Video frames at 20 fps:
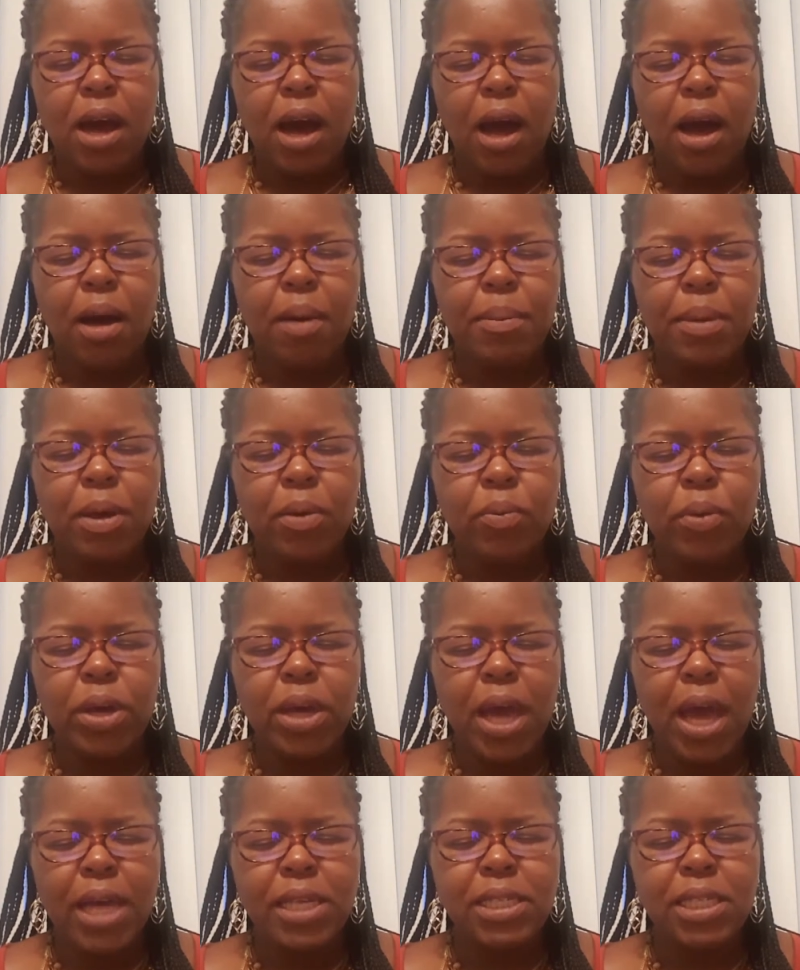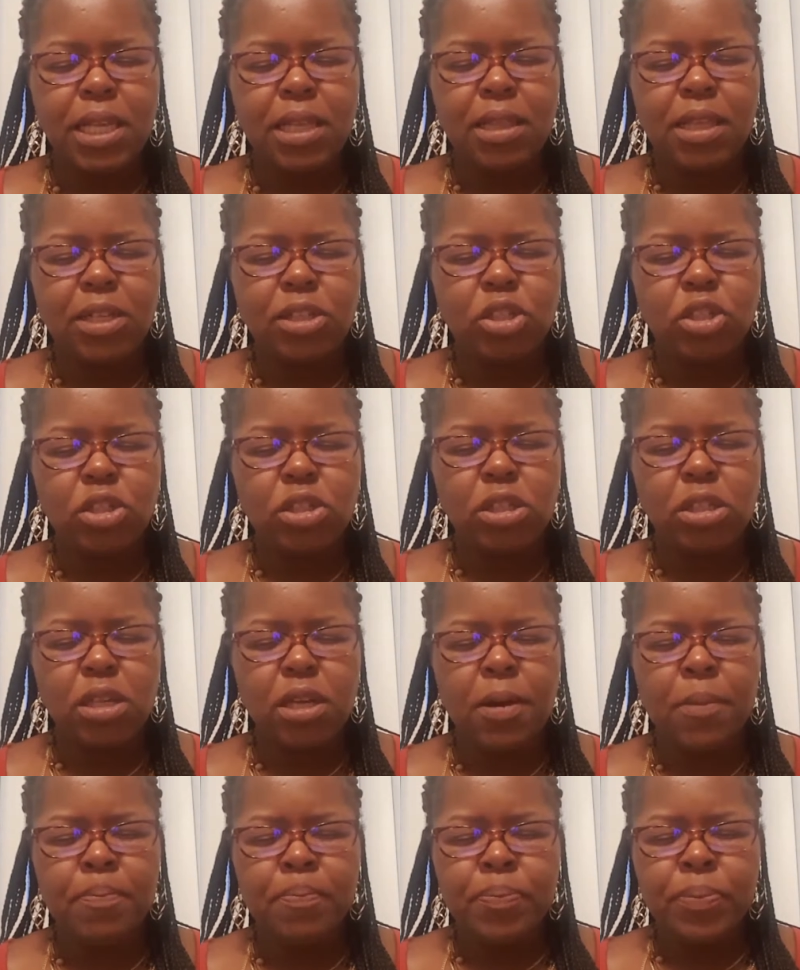Um, and we ask that that's just
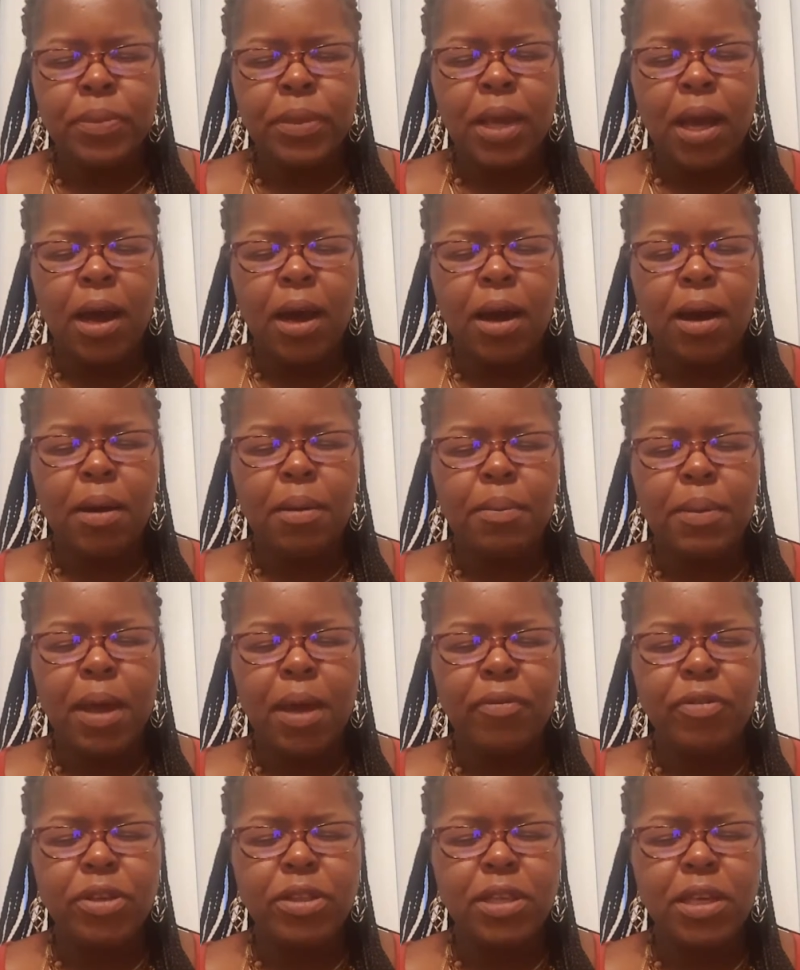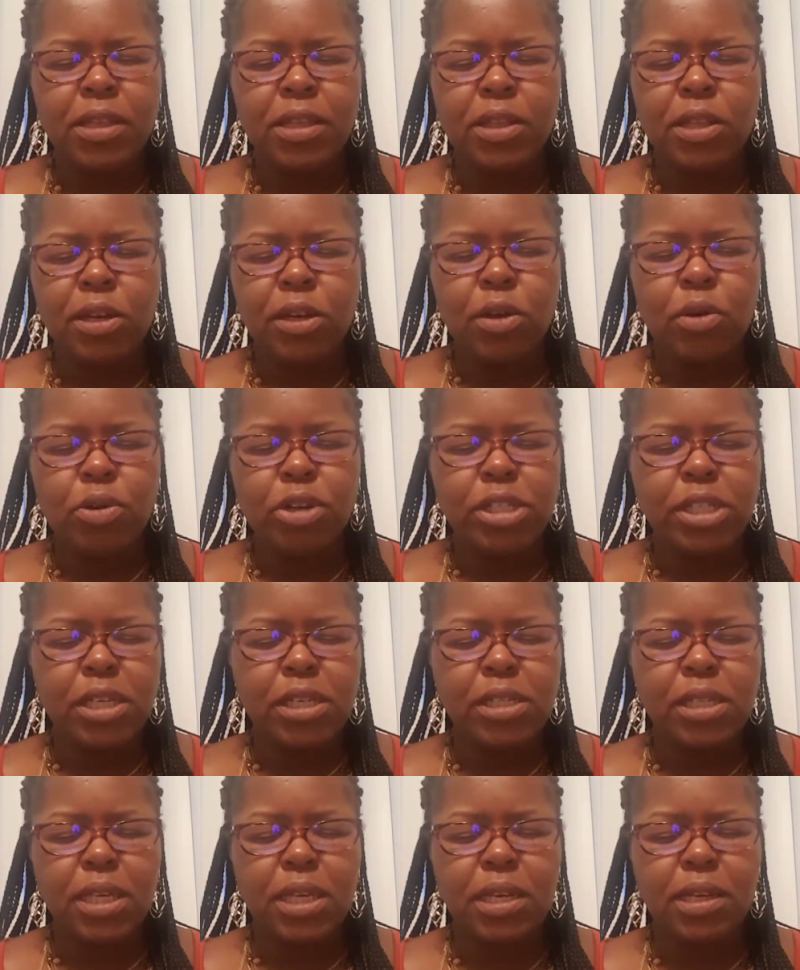a, uh, um, everything that the locust
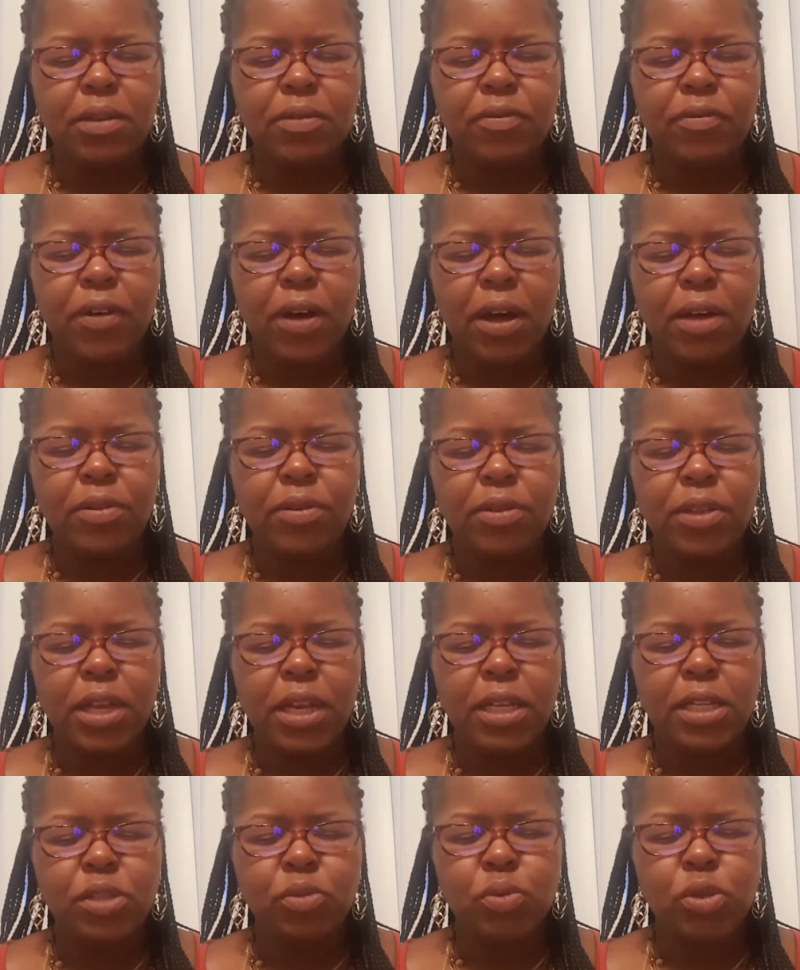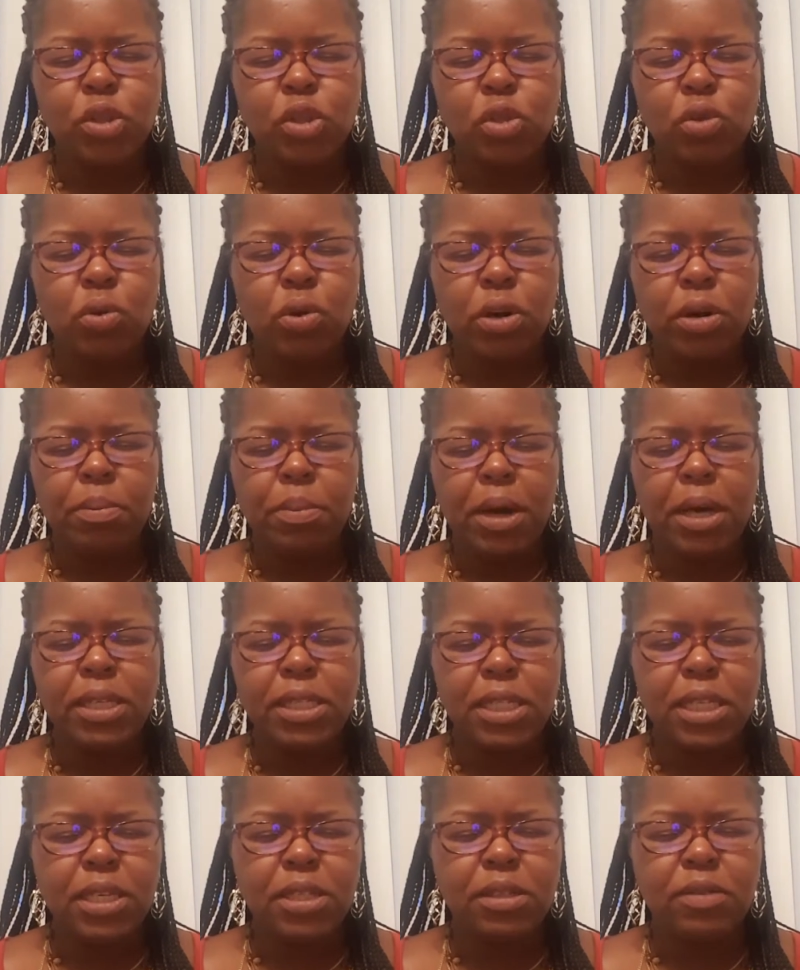has eaten, Father, that is restored
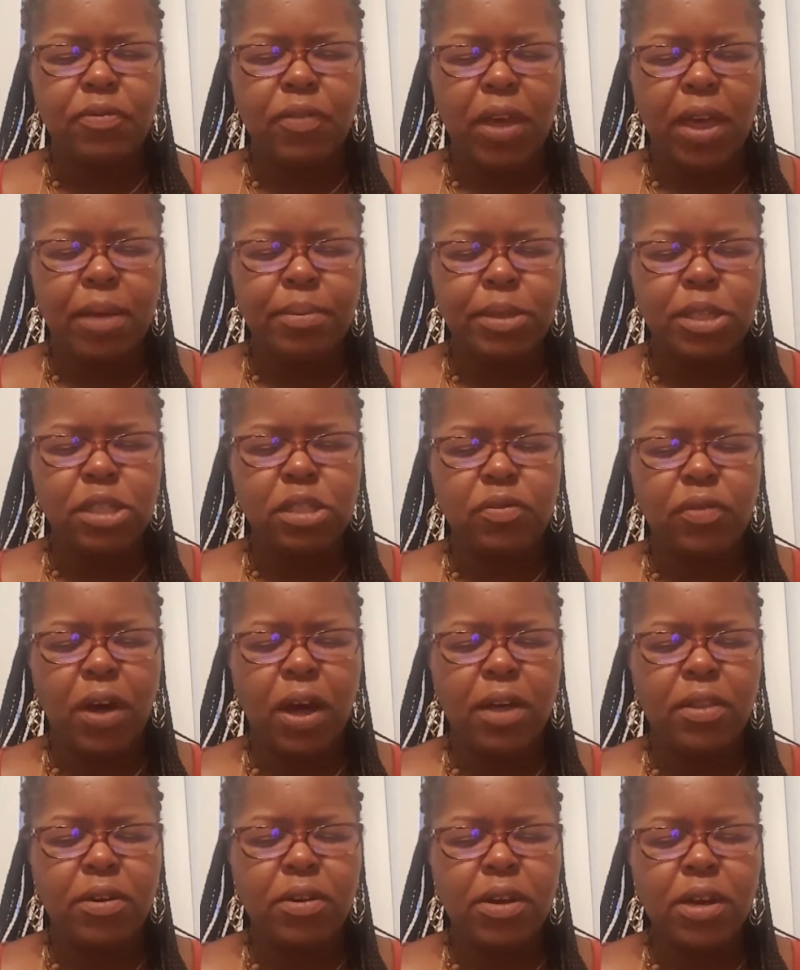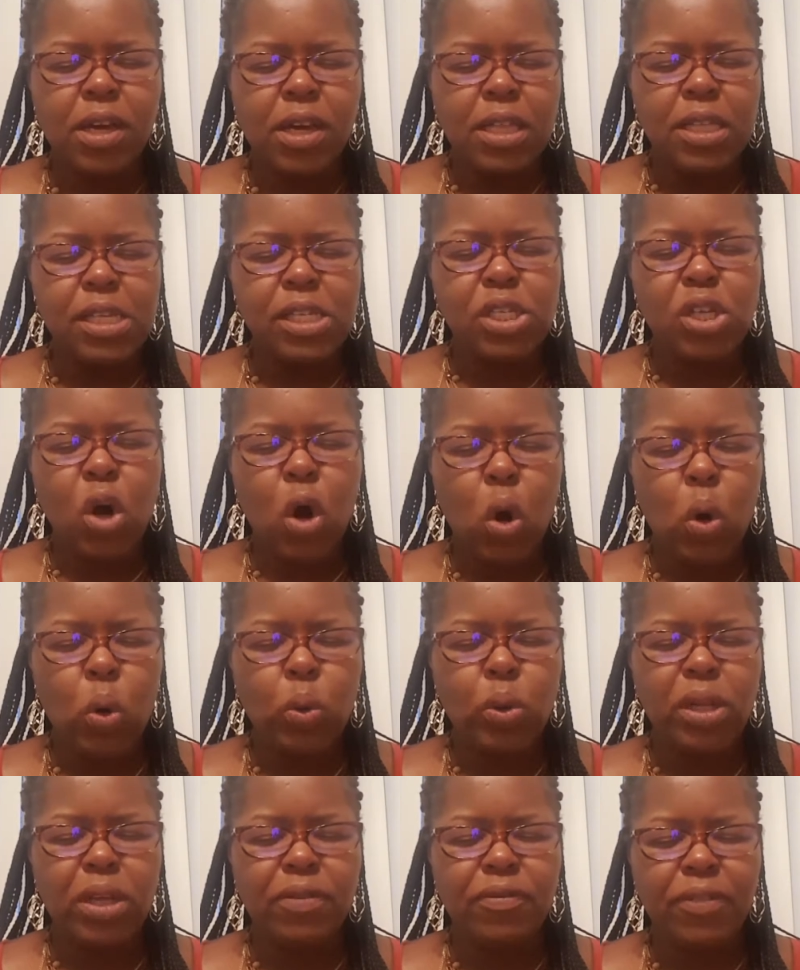amongst these families, Father, these
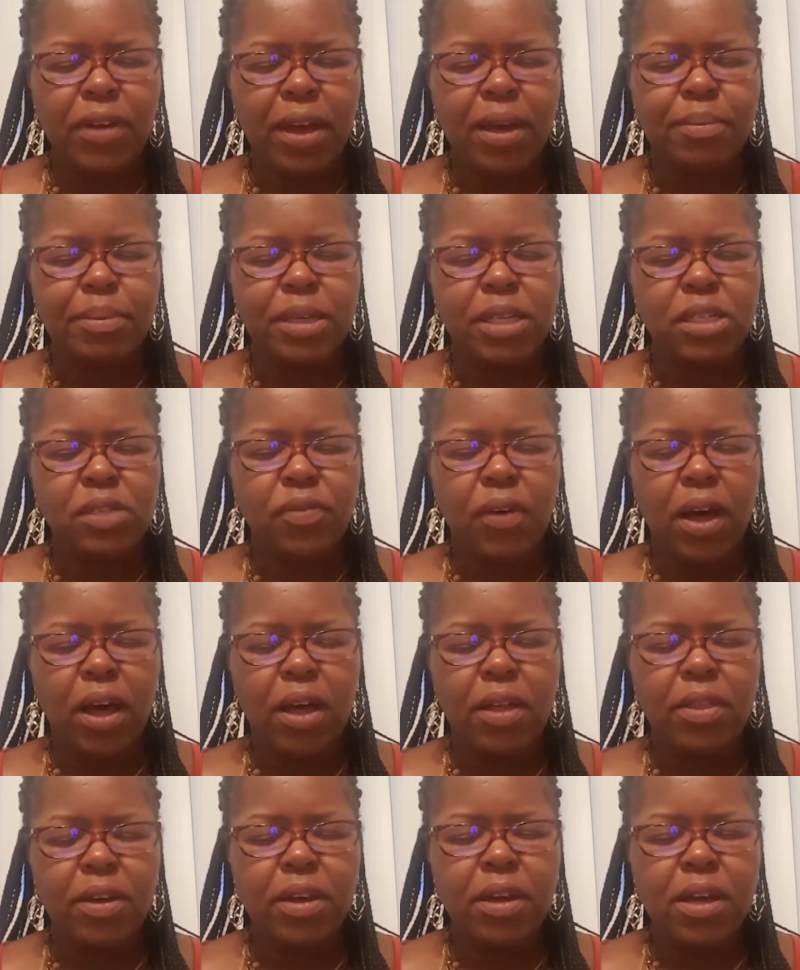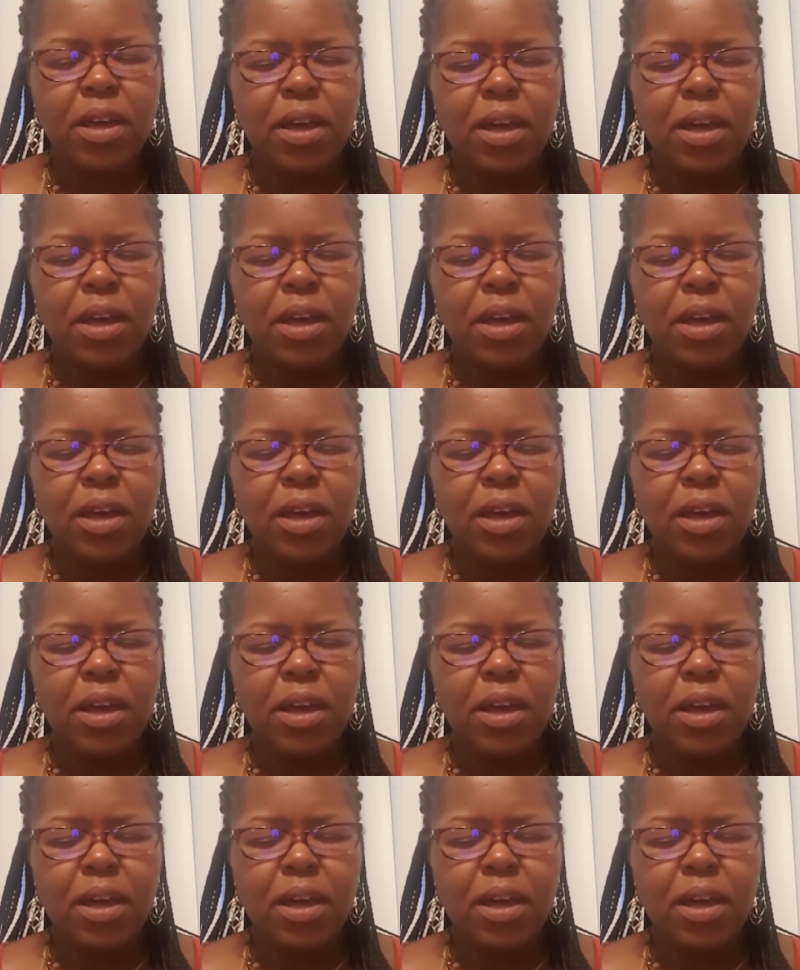holy families, Father.